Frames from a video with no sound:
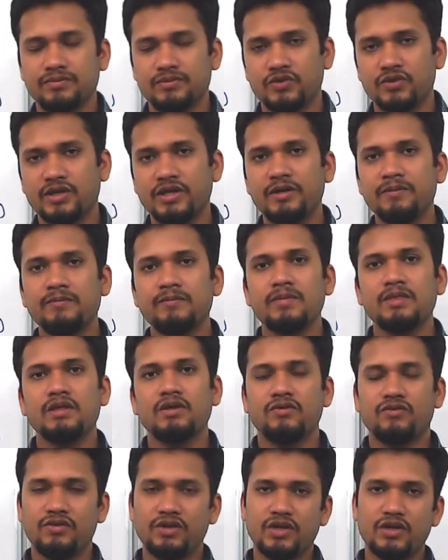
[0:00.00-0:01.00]
Okay,
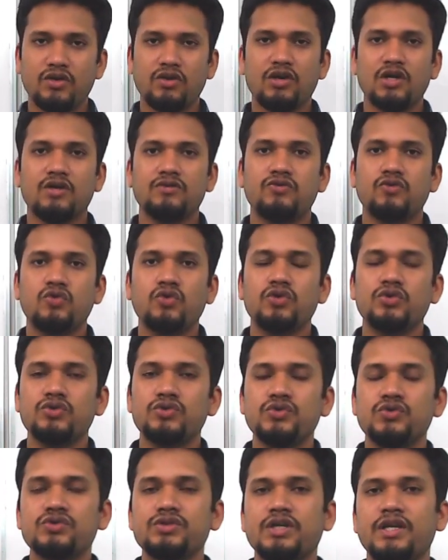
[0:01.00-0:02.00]
we cannot afford to
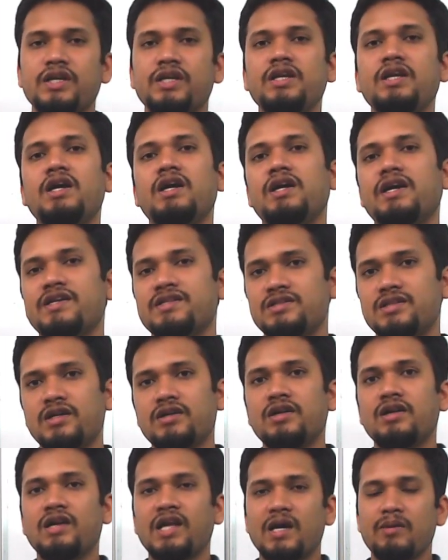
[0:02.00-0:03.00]
use any
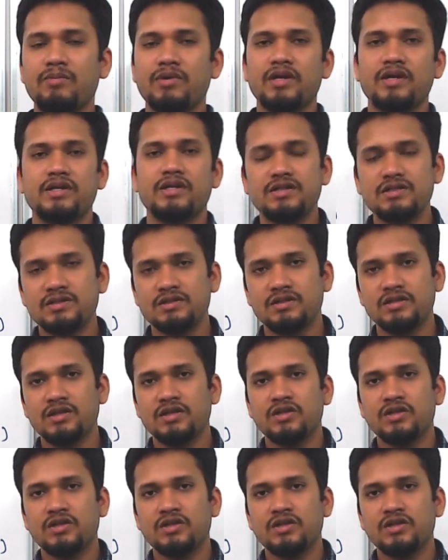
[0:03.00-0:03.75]
external libraries,